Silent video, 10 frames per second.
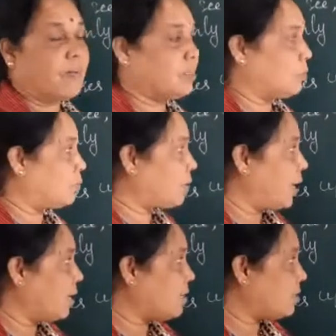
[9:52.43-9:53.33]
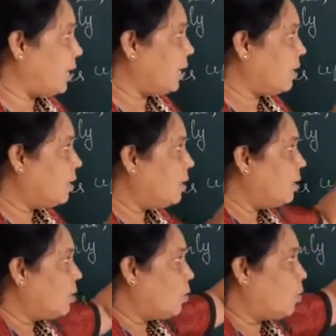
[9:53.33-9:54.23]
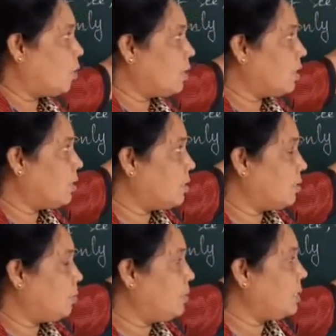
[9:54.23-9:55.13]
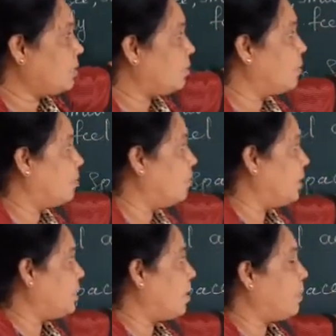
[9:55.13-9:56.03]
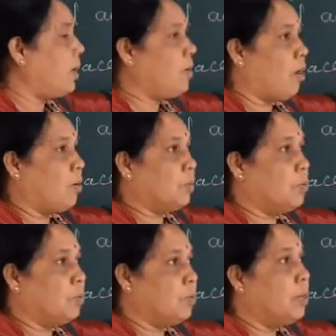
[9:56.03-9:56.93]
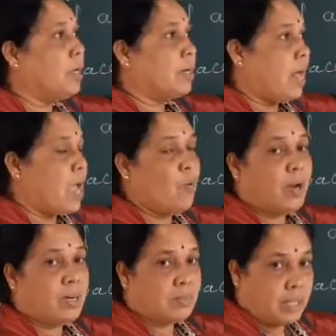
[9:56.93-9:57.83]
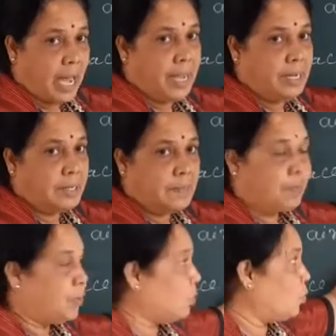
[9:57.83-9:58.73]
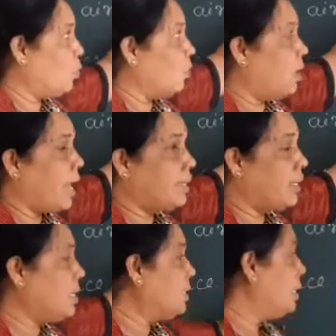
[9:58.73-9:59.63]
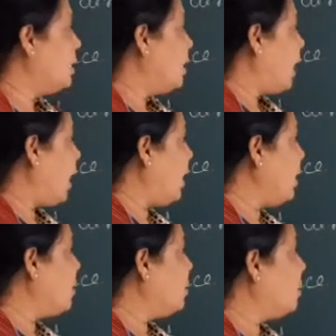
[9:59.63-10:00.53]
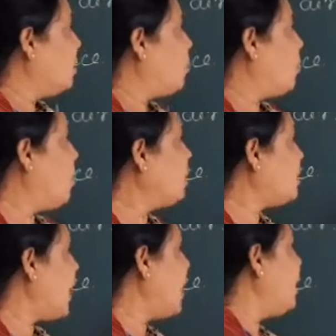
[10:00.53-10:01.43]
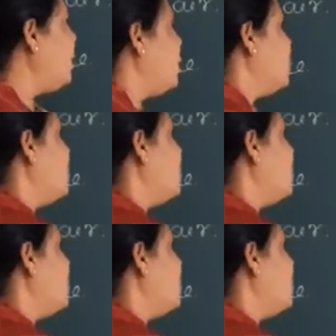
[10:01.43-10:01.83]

also. Take a stick, hold the in the middle you have to tie one thread to hold like this, and both sides